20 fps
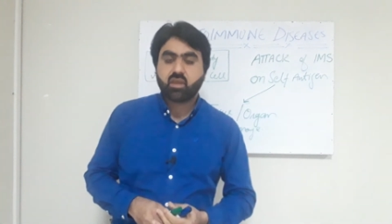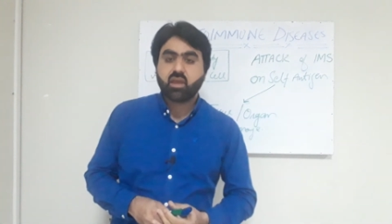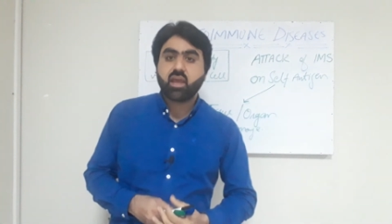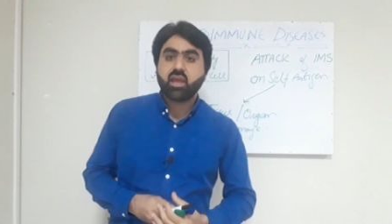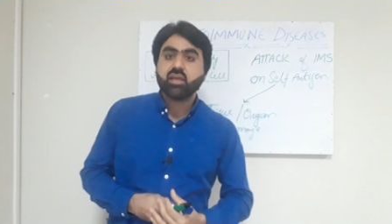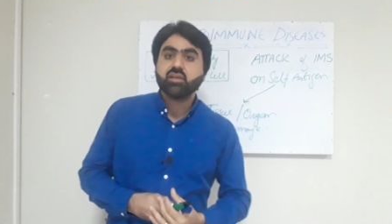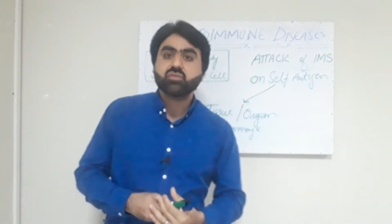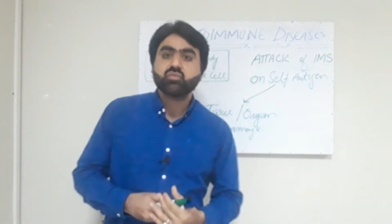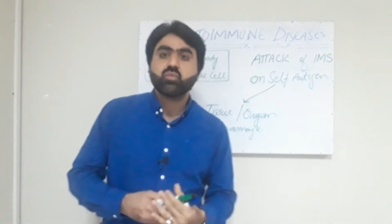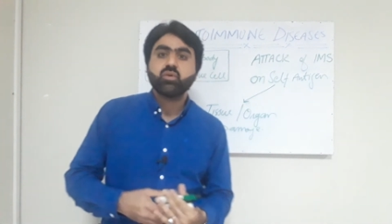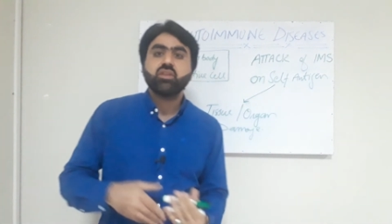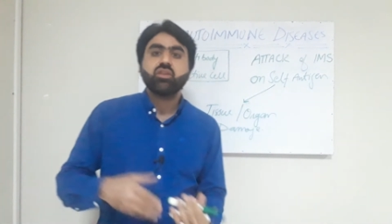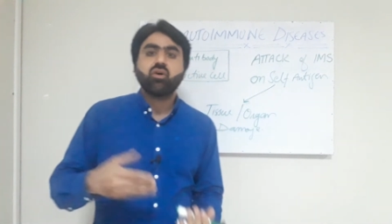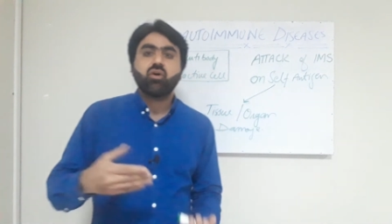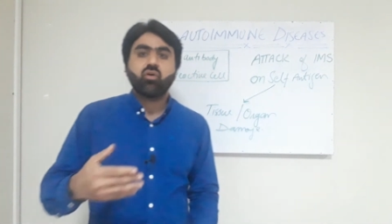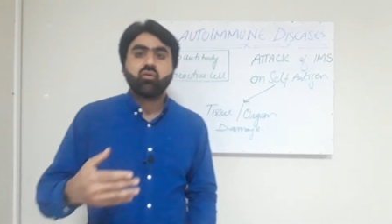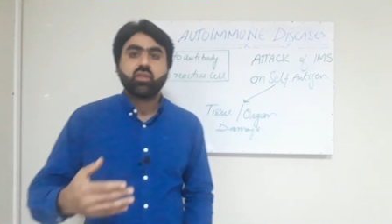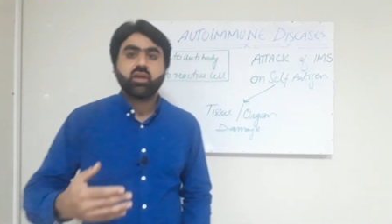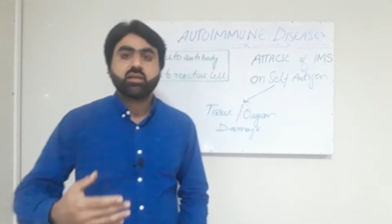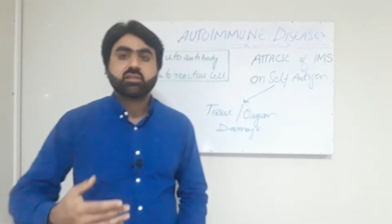As we
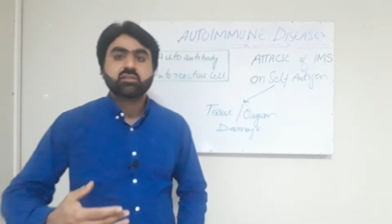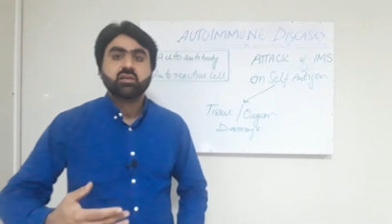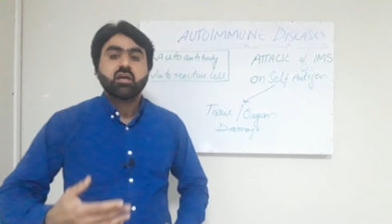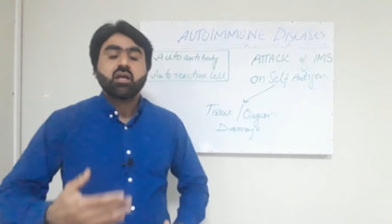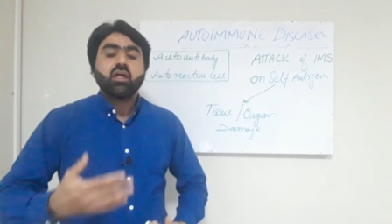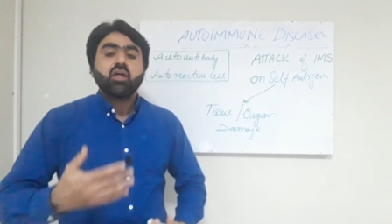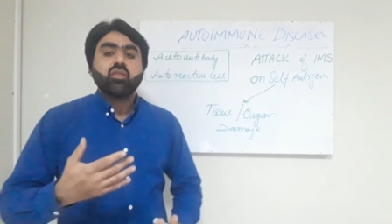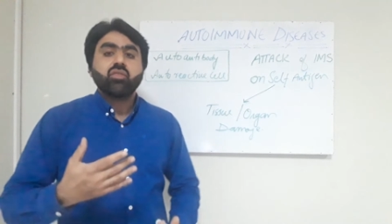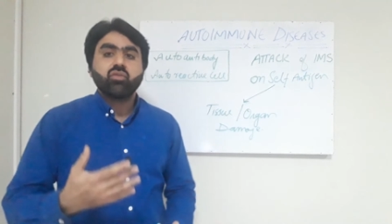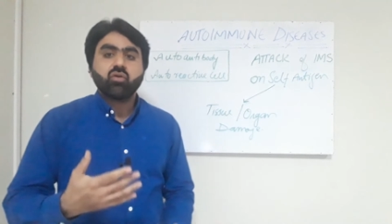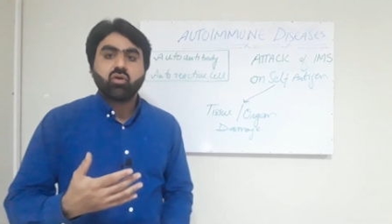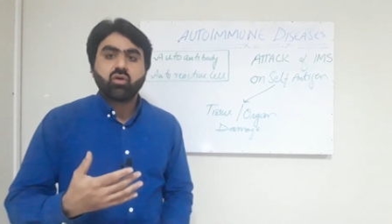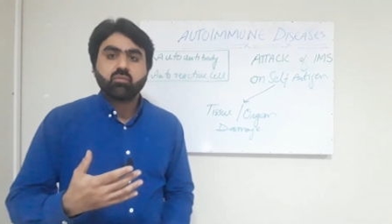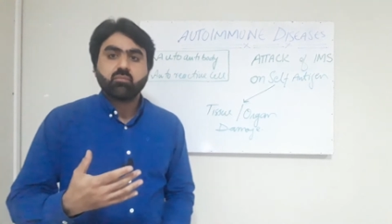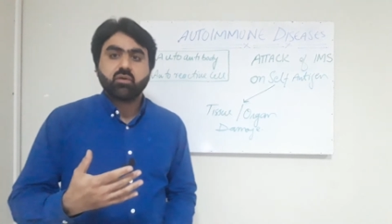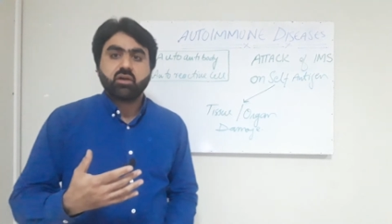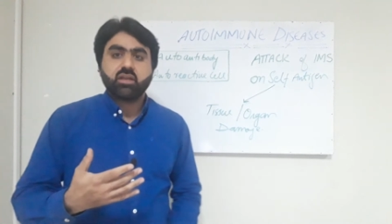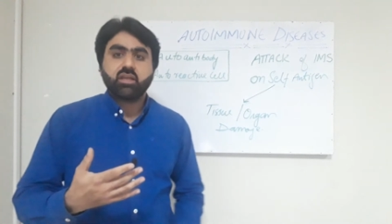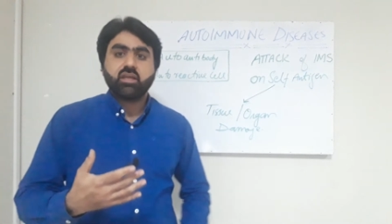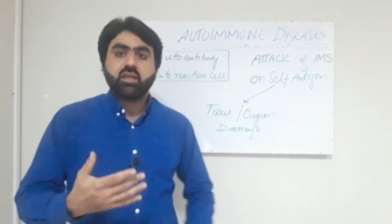know that
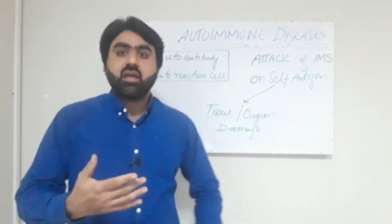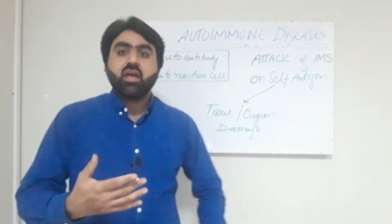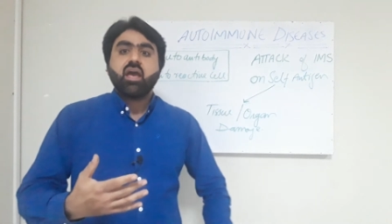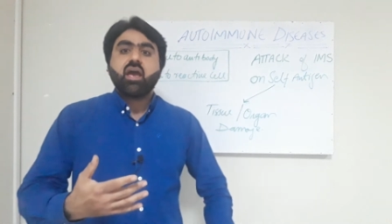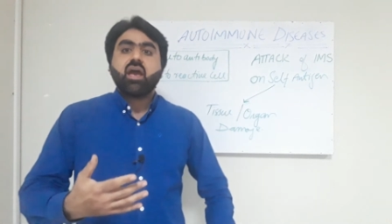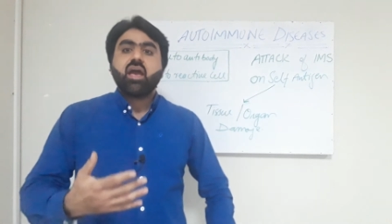normally